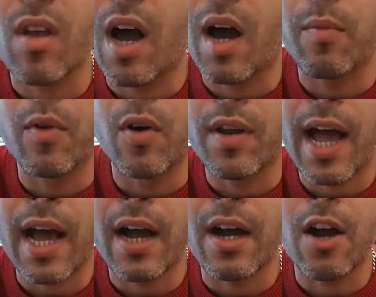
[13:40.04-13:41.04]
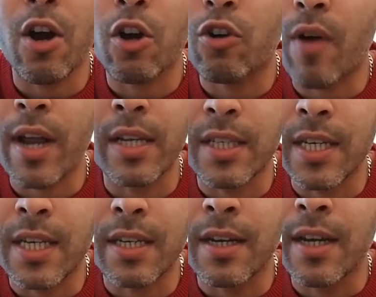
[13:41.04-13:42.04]
not a
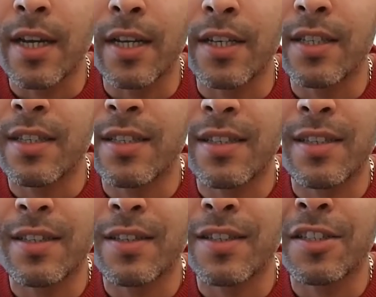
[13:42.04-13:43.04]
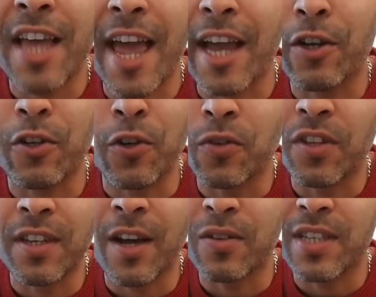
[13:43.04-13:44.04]
crazy tech dude that
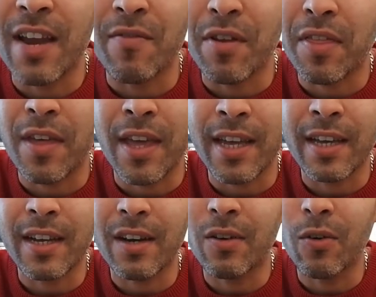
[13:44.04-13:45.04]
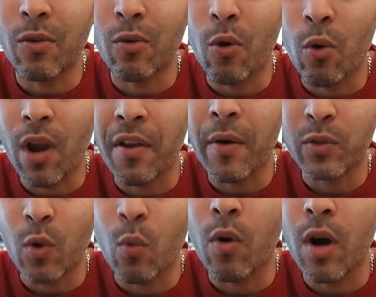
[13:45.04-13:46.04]
knows everything. All I know is
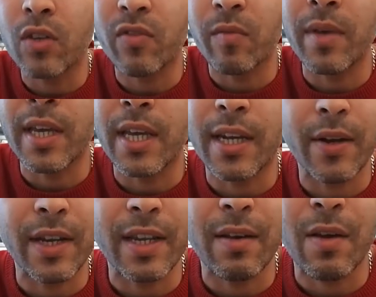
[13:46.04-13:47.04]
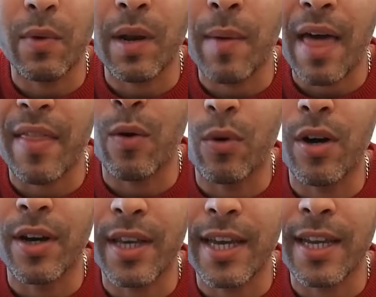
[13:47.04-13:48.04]
what works for me, you know, when I'm out there
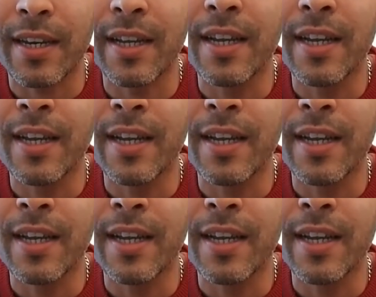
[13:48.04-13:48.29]
working,